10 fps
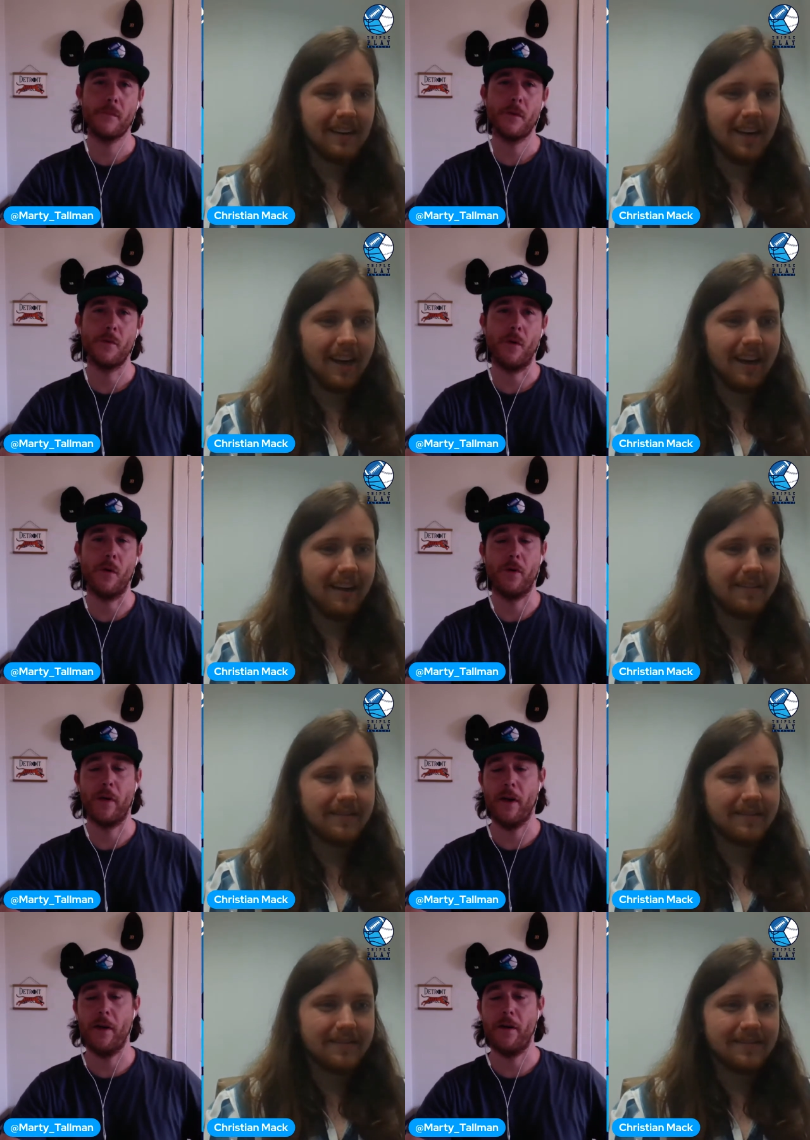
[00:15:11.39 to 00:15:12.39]
Speaker 1: Uh, okay.
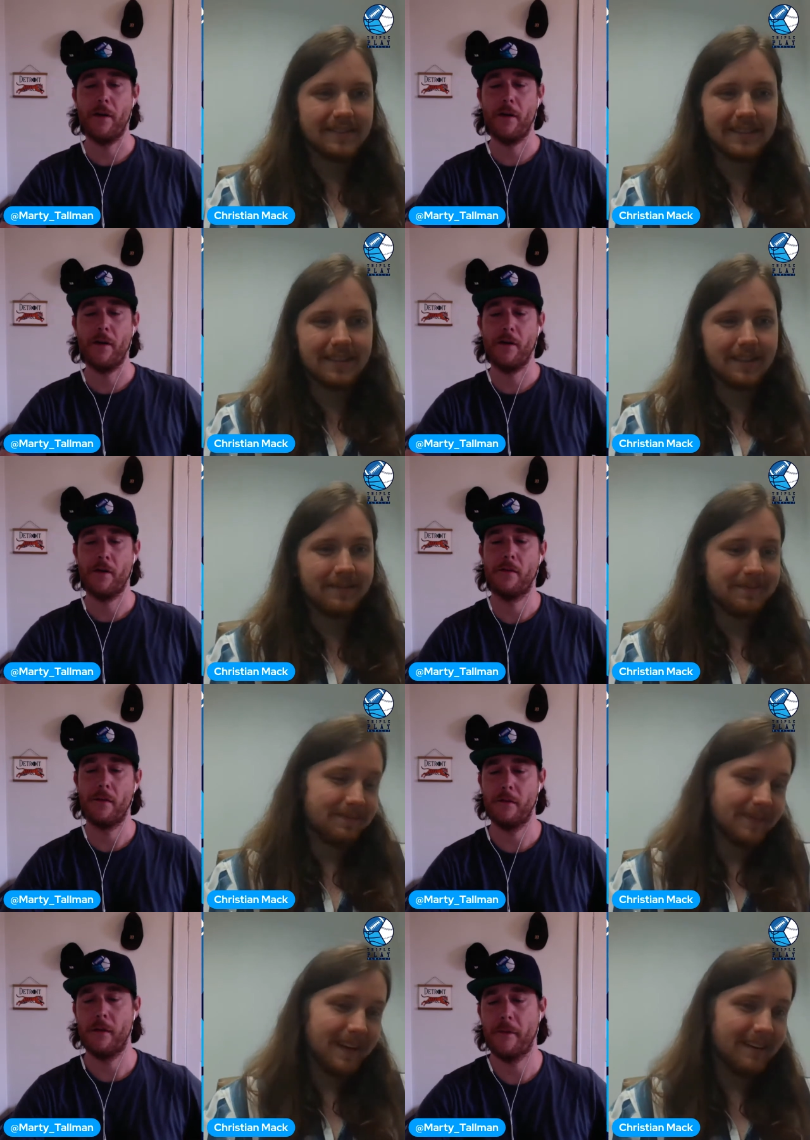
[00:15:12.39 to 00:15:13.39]
Uh, so
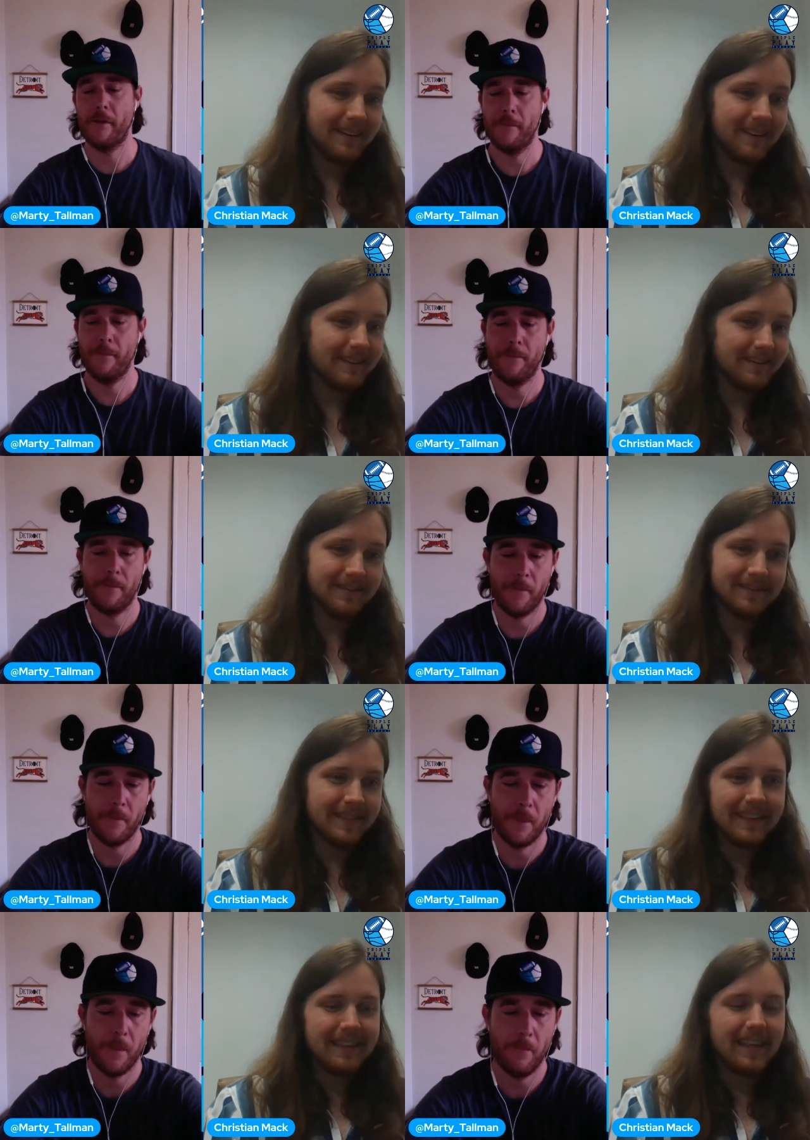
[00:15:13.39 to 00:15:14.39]
I'm do not know.
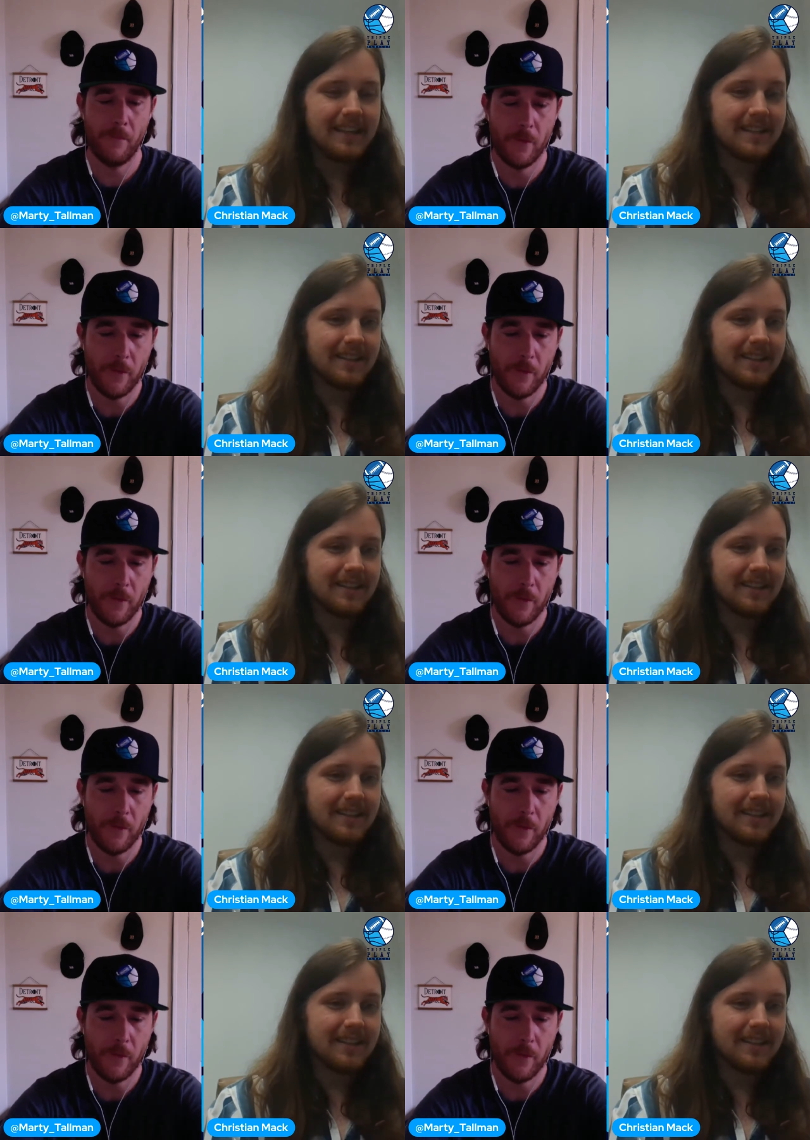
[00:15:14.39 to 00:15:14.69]
That's